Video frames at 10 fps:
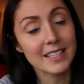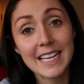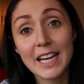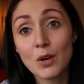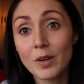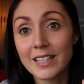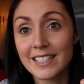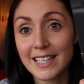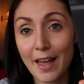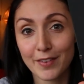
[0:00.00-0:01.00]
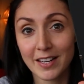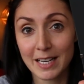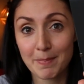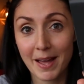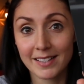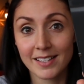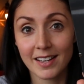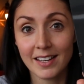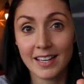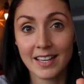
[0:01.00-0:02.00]
The ink one is definitely
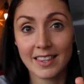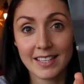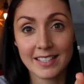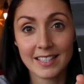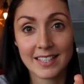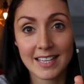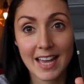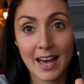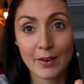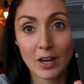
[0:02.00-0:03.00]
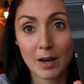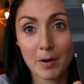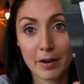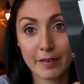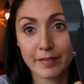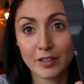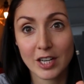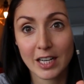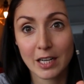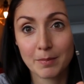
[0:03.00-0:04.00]
better. This is the outcome of
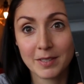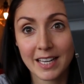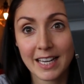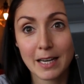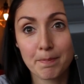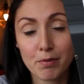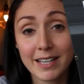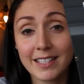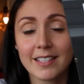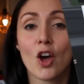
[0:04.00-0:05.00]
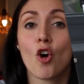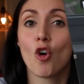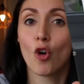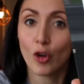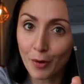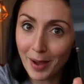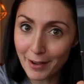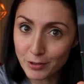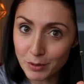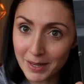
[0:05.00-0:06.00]
Jacob's ink print. Although I
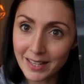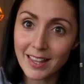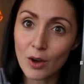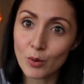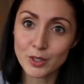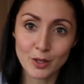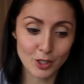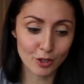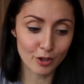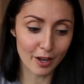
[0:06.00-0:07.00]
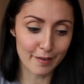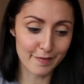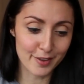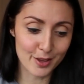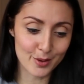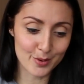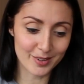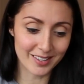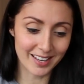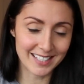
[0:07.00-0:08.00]
have to admit that also took a
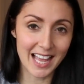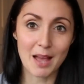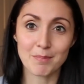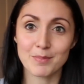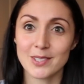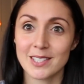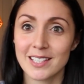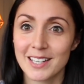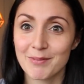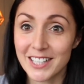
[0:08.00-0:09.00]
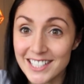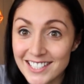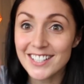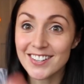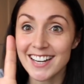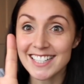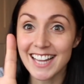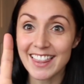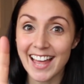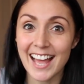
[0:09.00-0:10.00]
few attempts, because just trying to
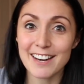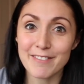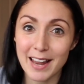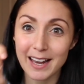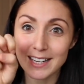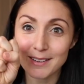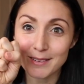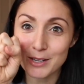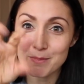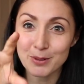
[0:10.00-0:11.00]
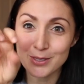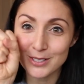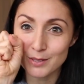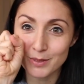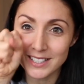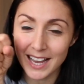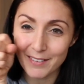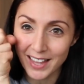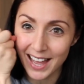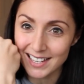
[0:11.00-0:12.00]
get their hand flat, newborns just want to
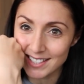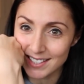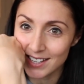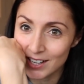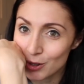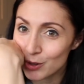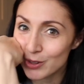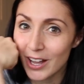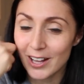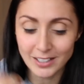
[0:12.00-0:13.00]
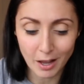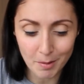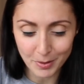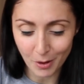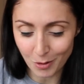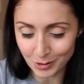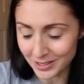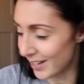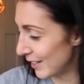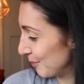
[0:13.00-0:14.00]
have their hands all curled up the whole
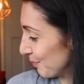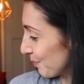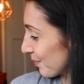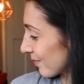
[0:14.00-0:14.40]
time.